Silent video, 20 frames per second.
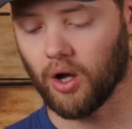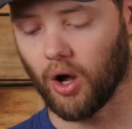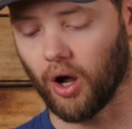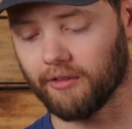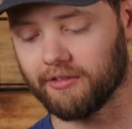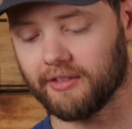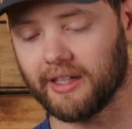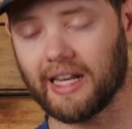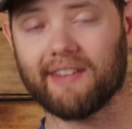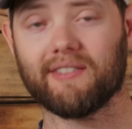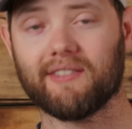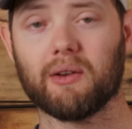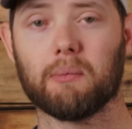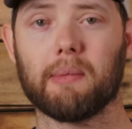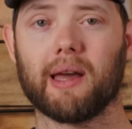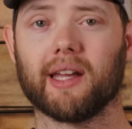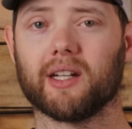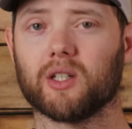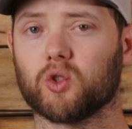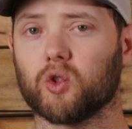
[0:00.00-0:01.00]
I've never
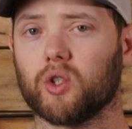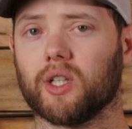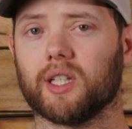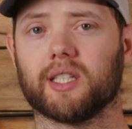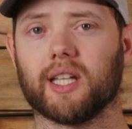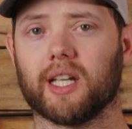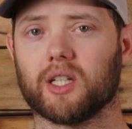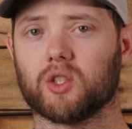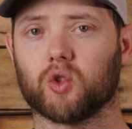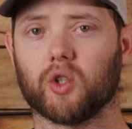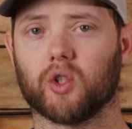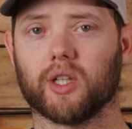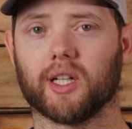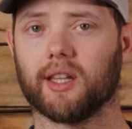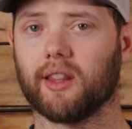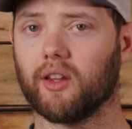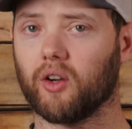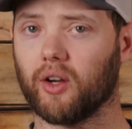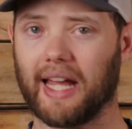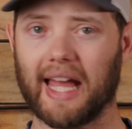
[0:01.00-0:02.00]
met a TriggerTech
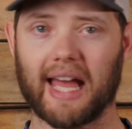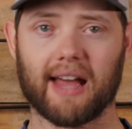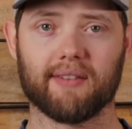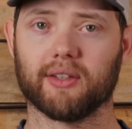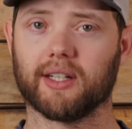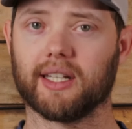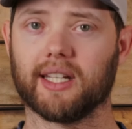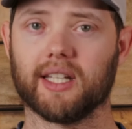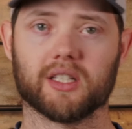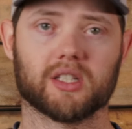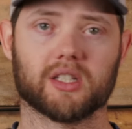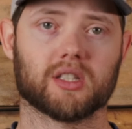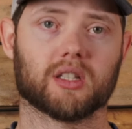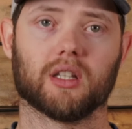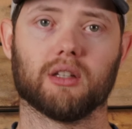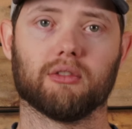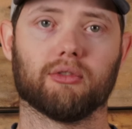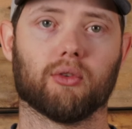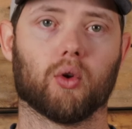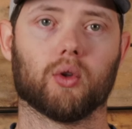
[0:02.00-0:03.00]
trigger that I haven't
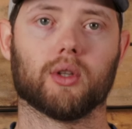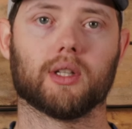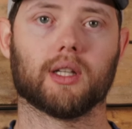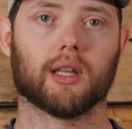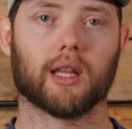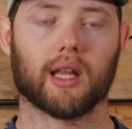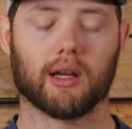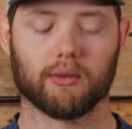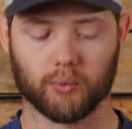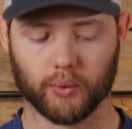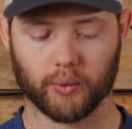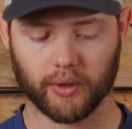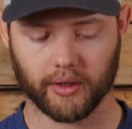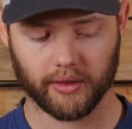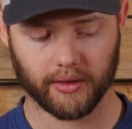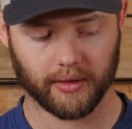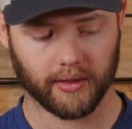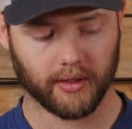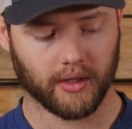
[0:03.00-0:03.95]
instantly fallen in love with.